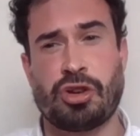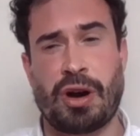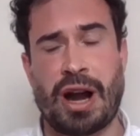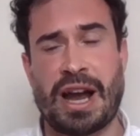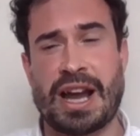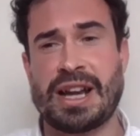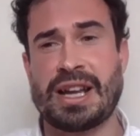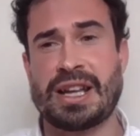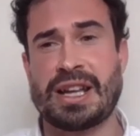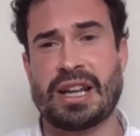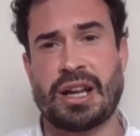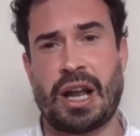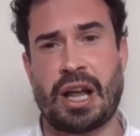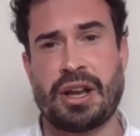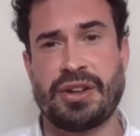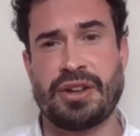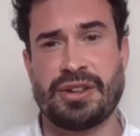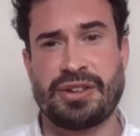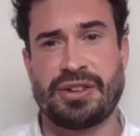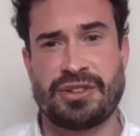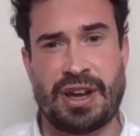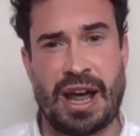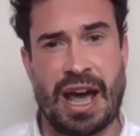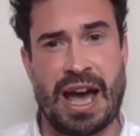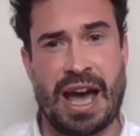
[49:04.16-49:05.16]
training and
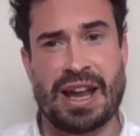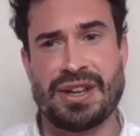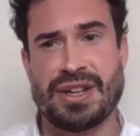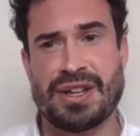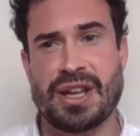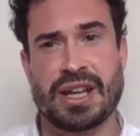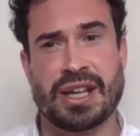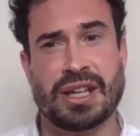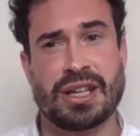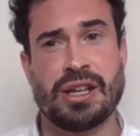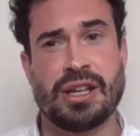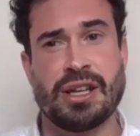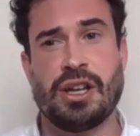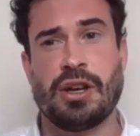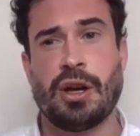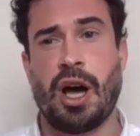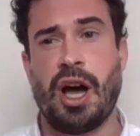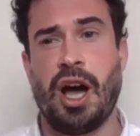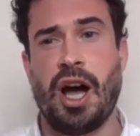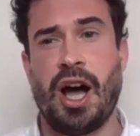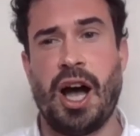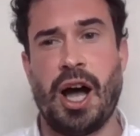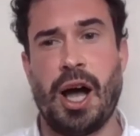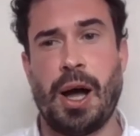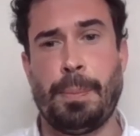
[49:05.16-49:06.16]
understanding
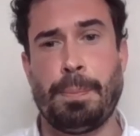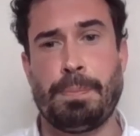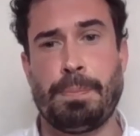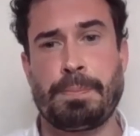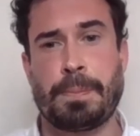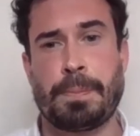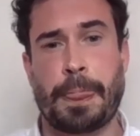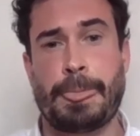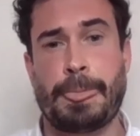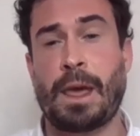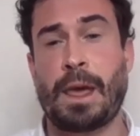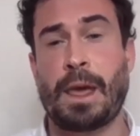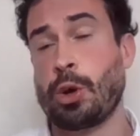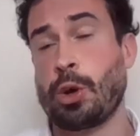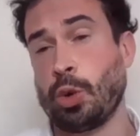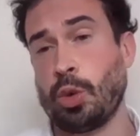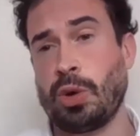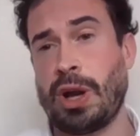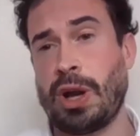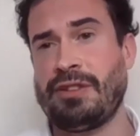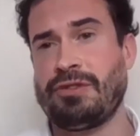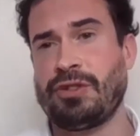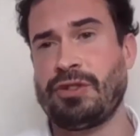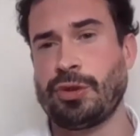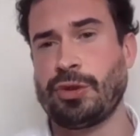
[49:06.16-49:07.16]
at
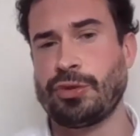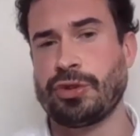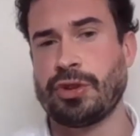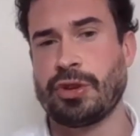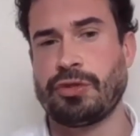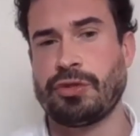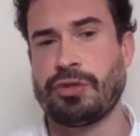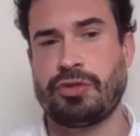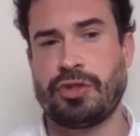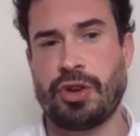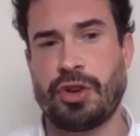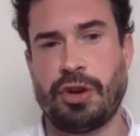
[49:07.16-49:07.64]
all levels of